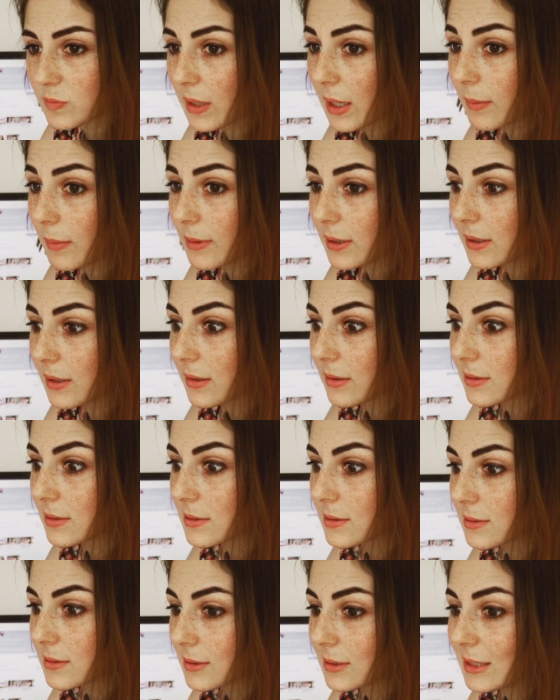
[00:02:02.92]
maybe
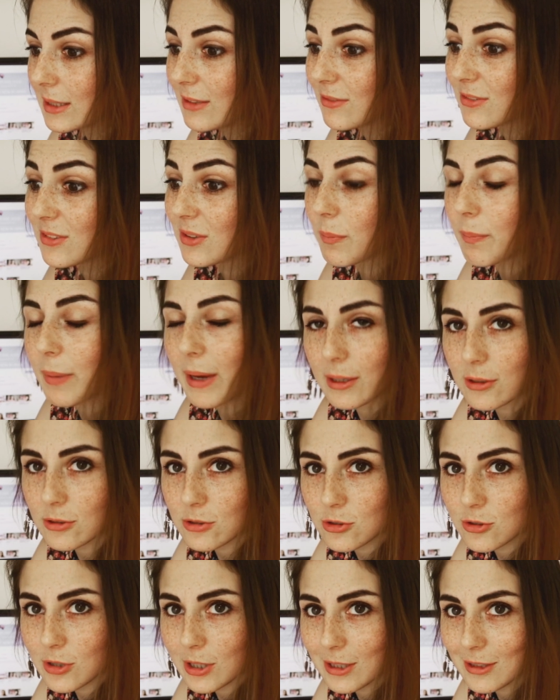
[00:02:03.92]
it's even a better
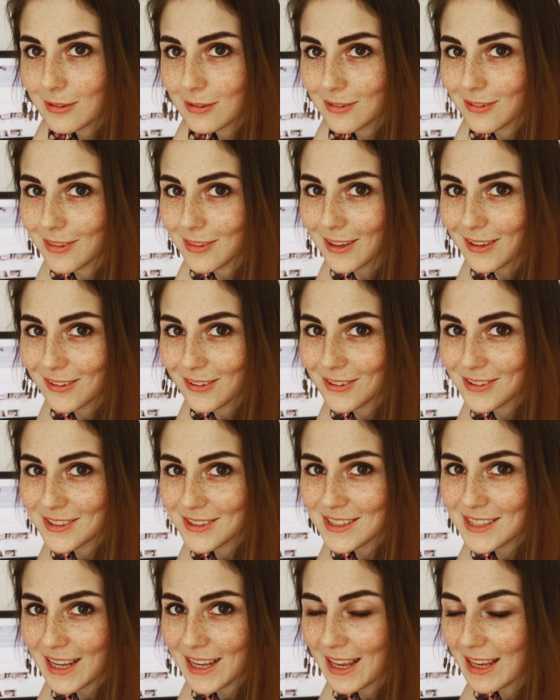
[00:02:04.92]
train that you
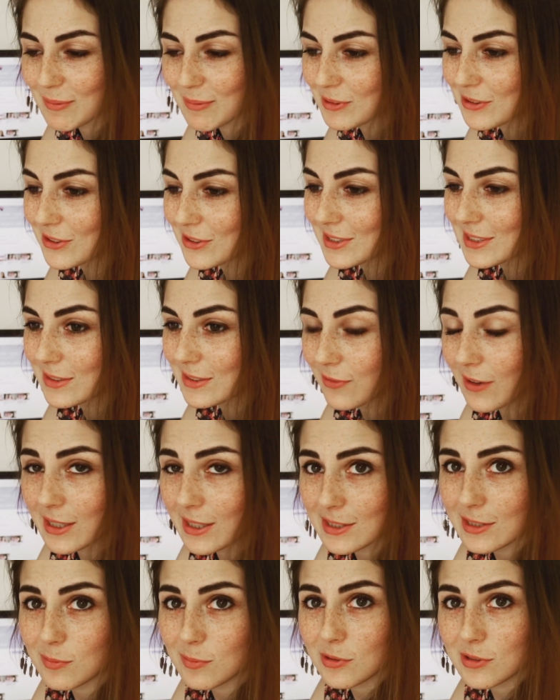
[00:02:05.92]
can take because it's
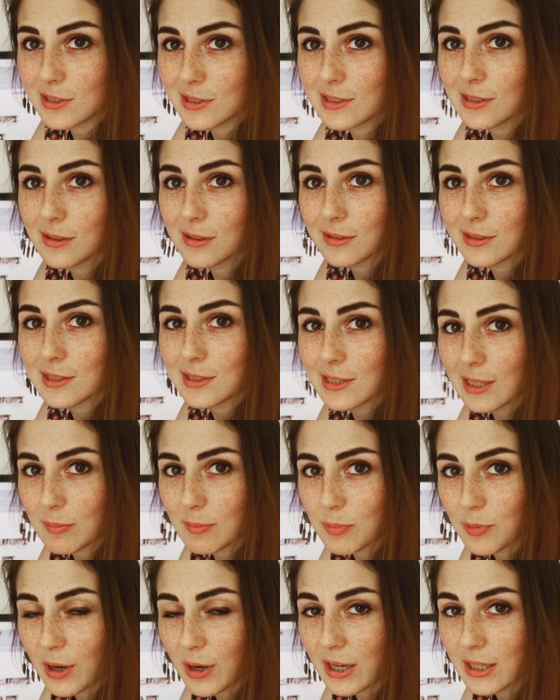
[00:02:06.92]
faster but still the
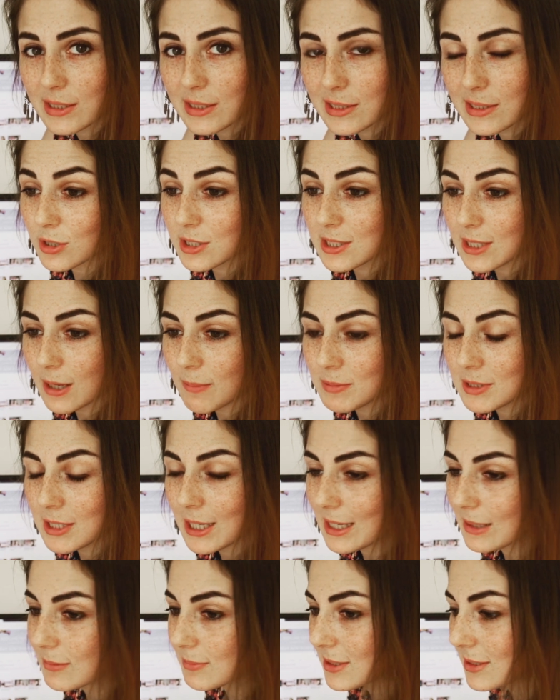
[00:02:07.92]
same price. Or
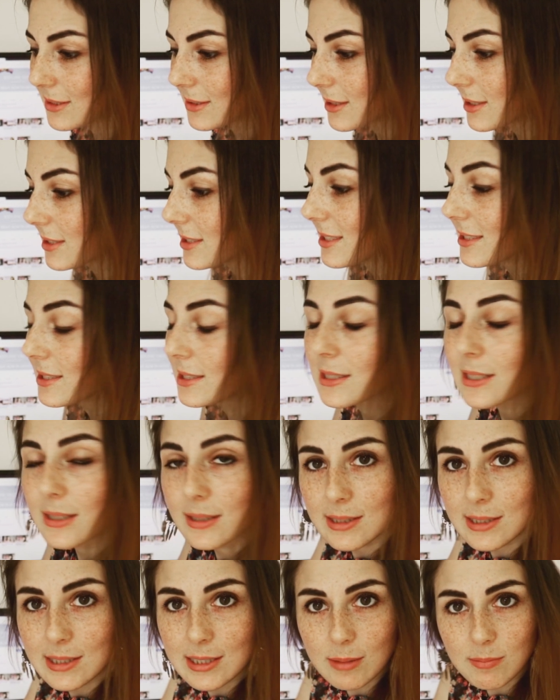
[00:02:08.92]
sometimes the
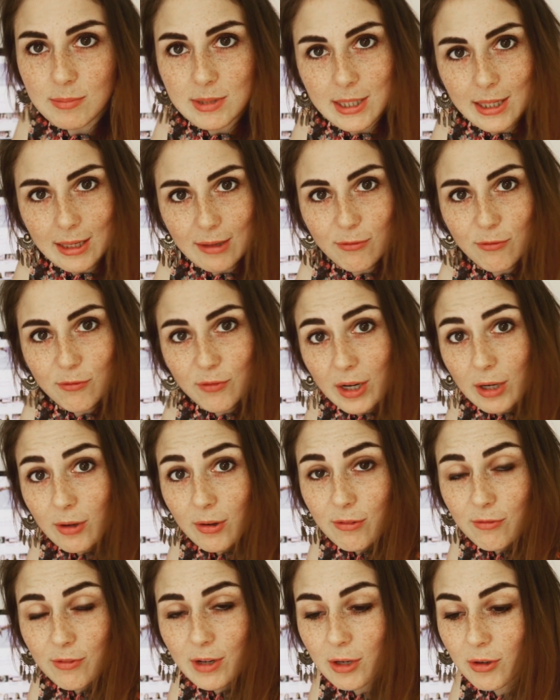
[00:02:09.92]
distance seems like
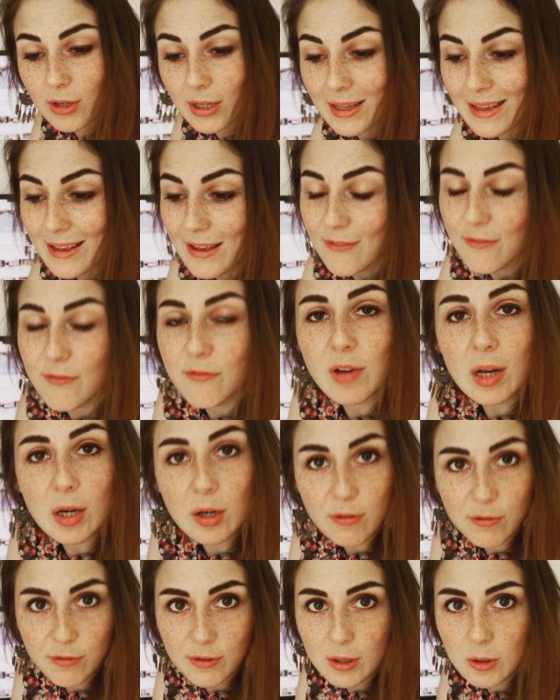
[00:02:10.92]

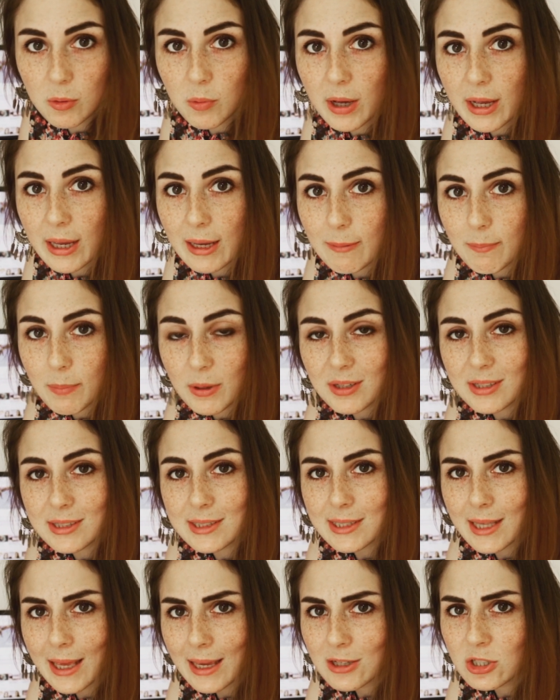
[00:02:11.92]
very far away, but
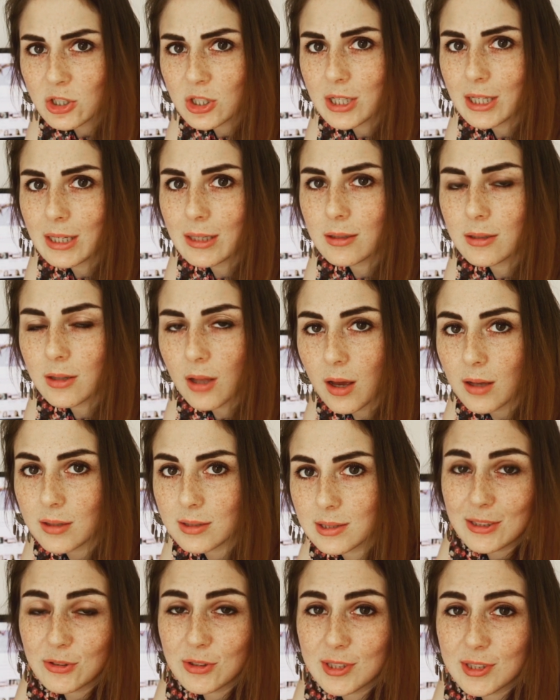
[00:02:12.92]
it's actually
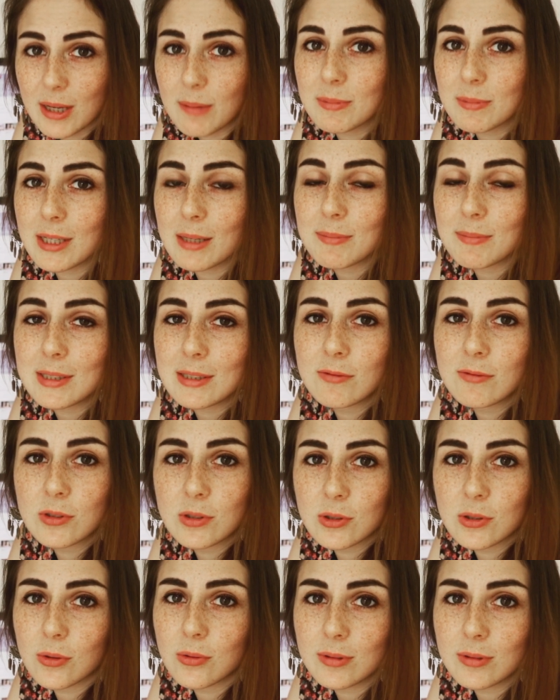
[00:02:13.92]
not. You sometimes
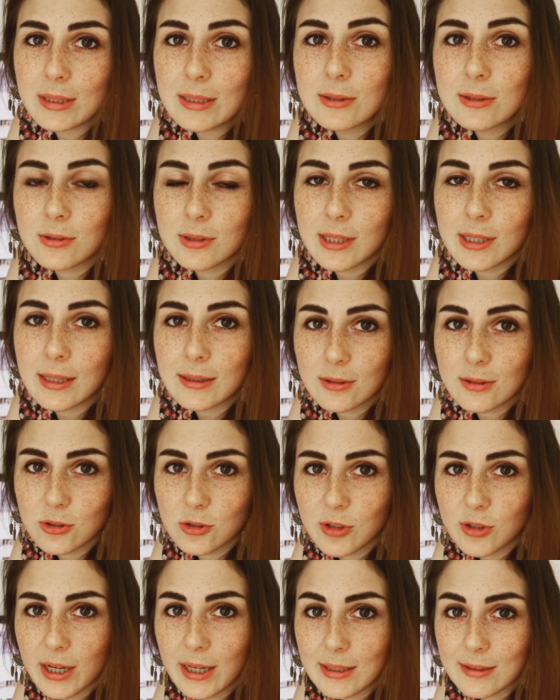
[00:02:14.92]
even don't need to take the
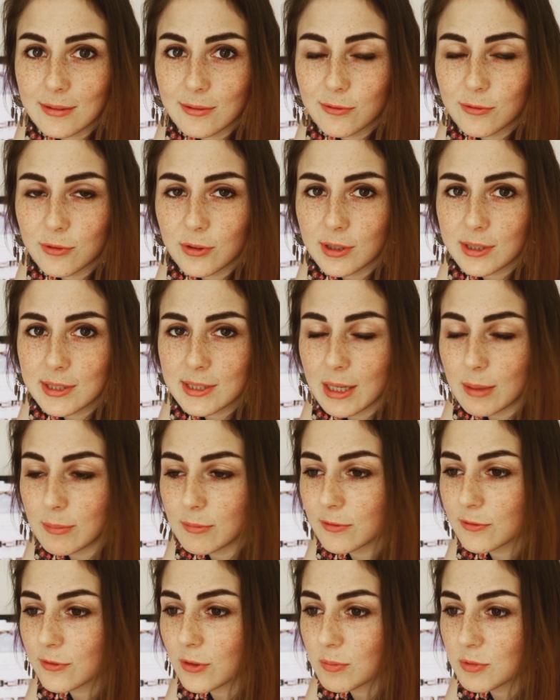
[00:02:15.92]
train. For
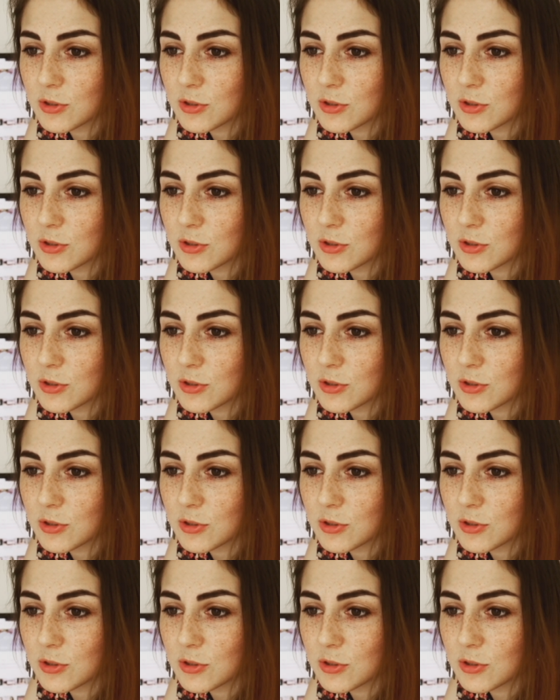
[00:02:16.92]
example, from